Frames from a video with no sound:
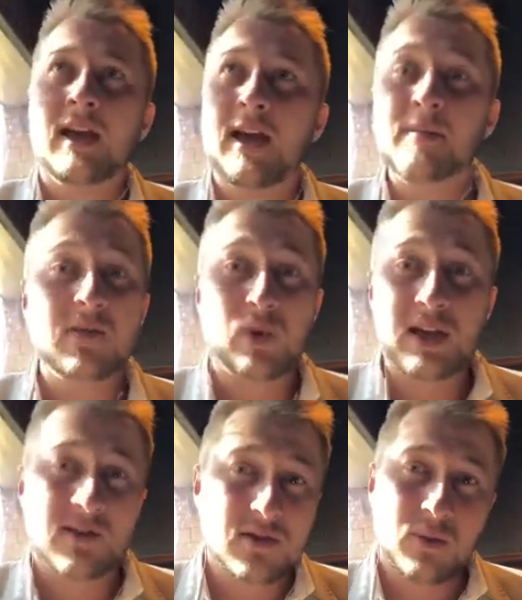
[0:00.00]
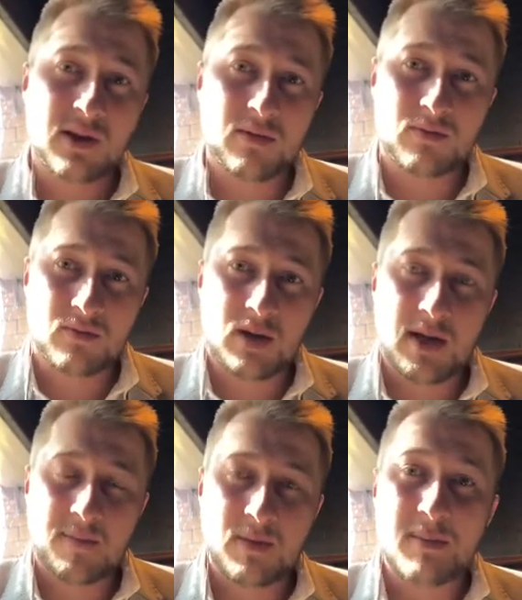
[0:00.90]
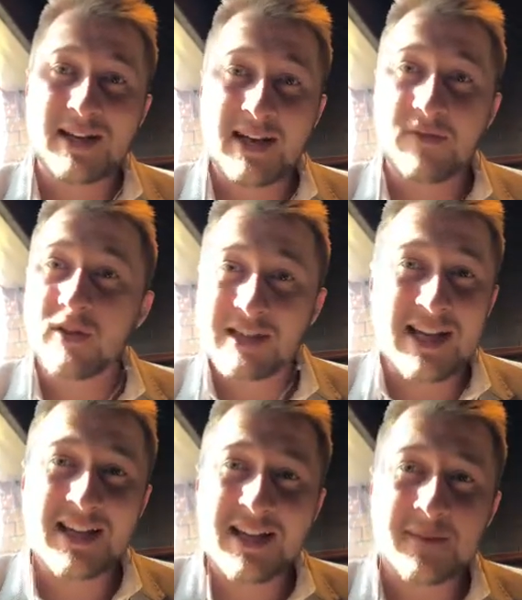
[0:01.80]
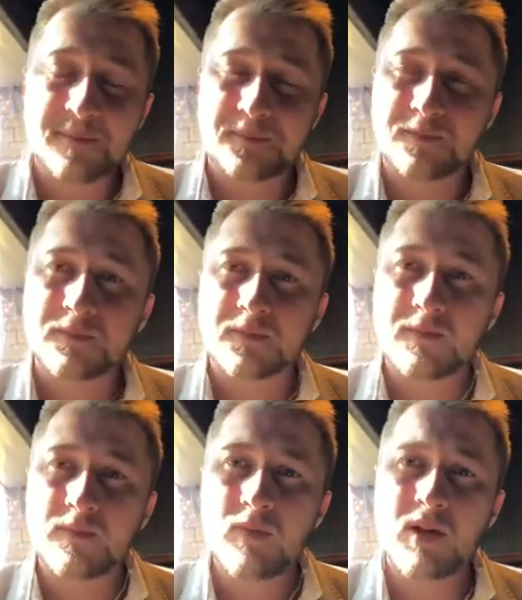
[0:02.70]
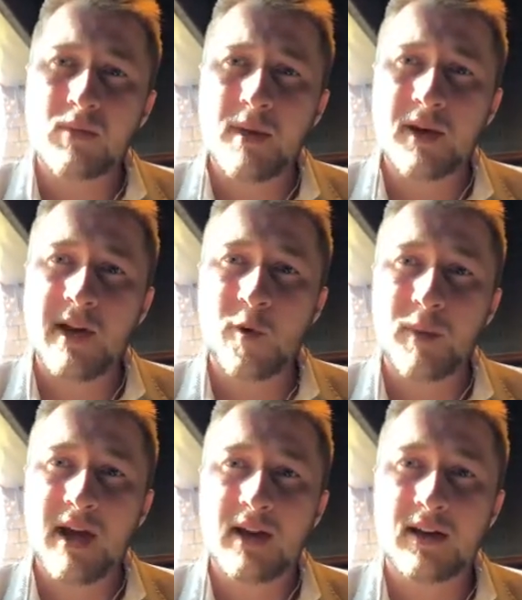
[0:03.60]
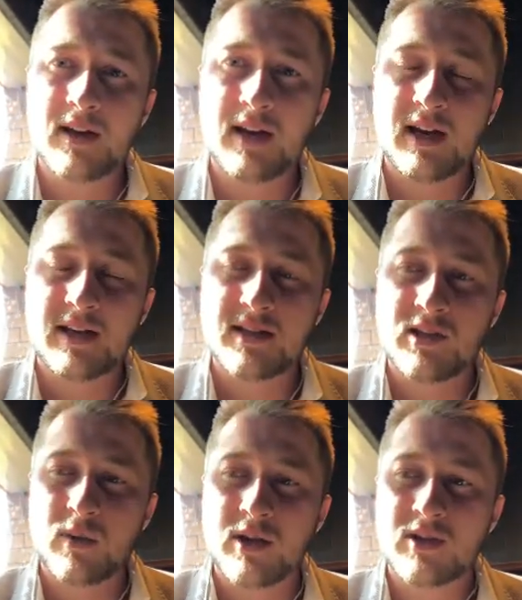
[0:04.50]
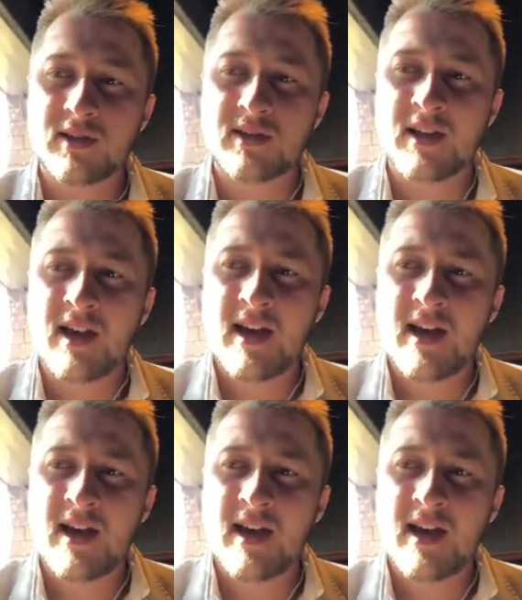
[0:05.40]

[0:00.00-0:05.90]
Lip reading: if we need to, we can amend our first aid kit and be able to help out in any situations.